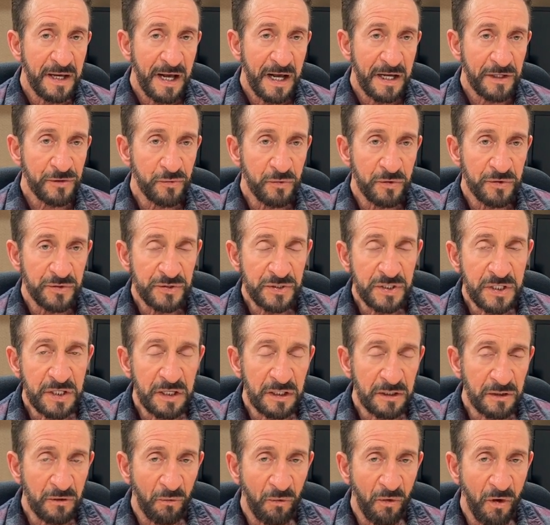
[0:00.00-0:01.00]
as we're
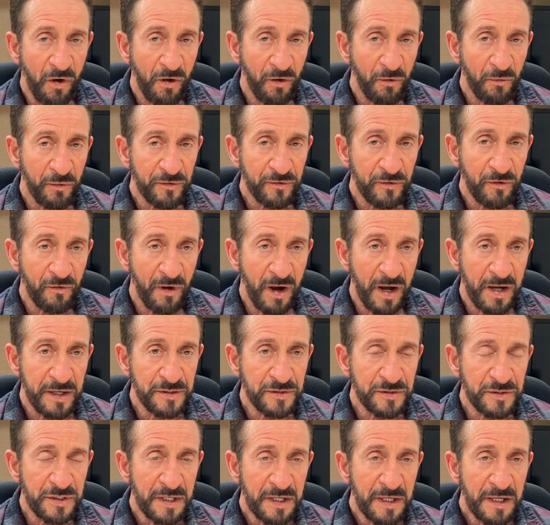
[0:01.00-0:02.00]
seeking to walk with
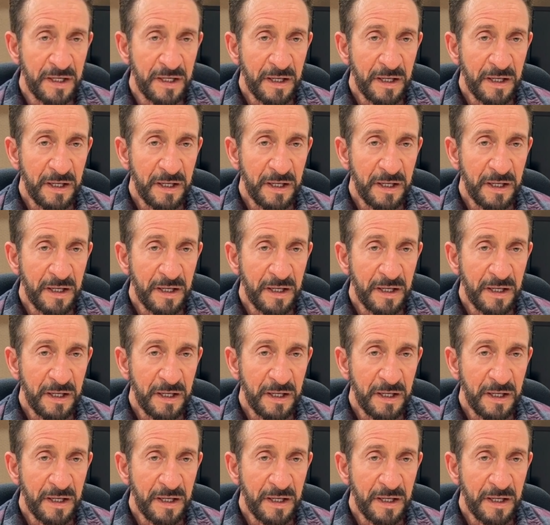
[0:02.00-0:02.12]
Christ.